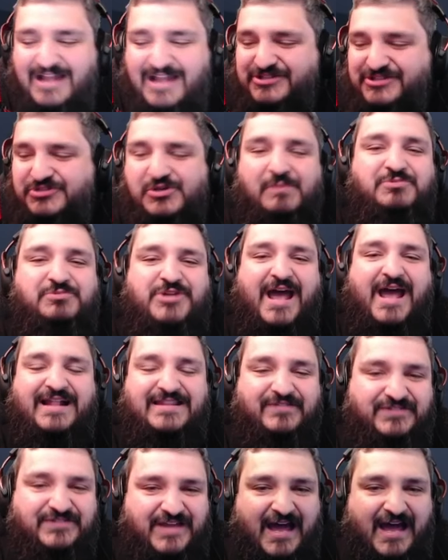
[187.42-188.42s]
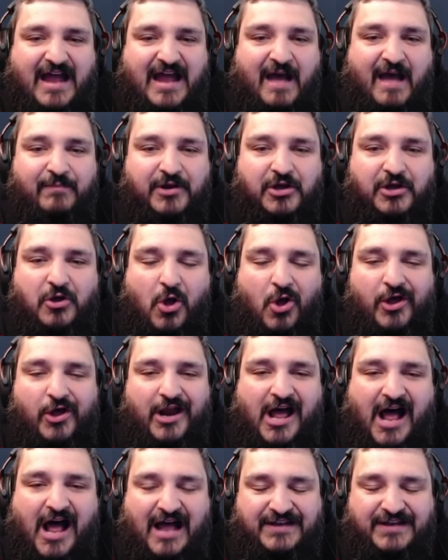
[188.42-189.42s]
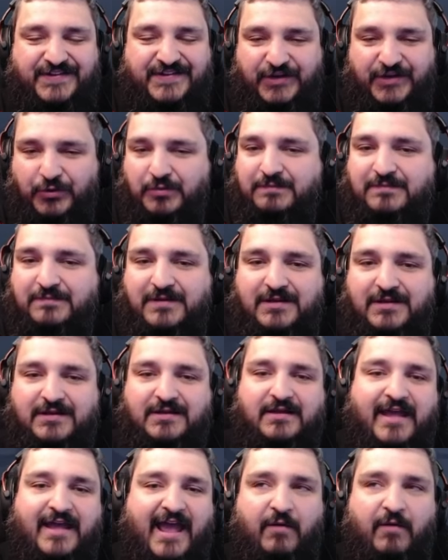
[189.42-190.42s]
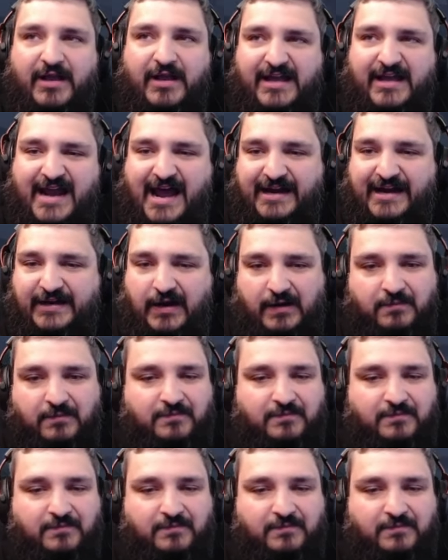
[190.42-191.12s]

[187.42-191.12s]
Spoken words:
2 objectives done. I'm going to call it a Hantu, and we'll get out of here.